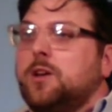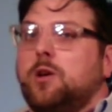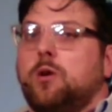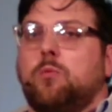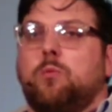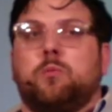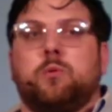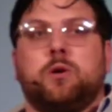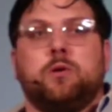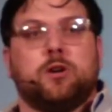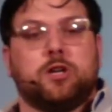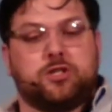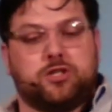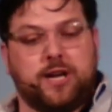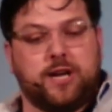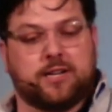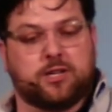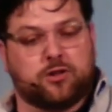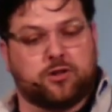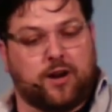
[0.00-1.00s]
when we
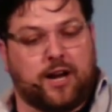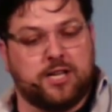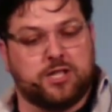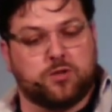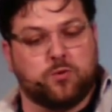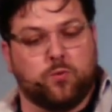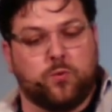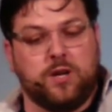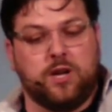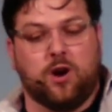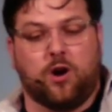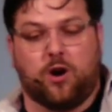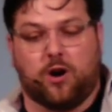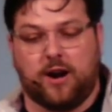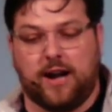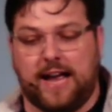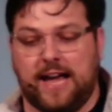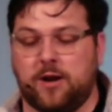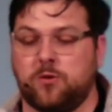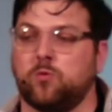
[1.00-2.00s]
reject Christ, we are
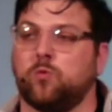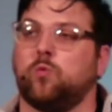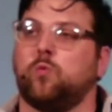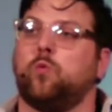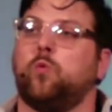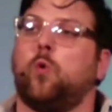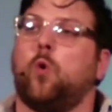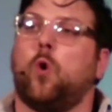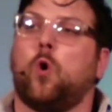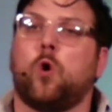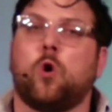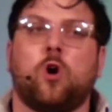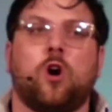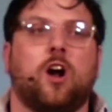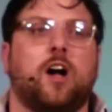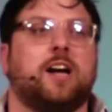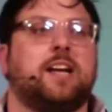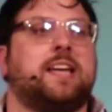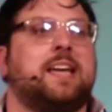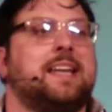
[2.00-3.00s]
at war
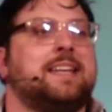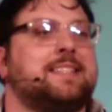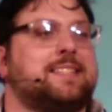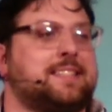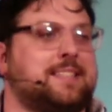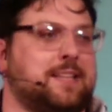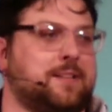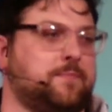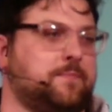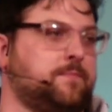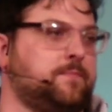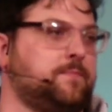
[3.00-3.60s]
against Him.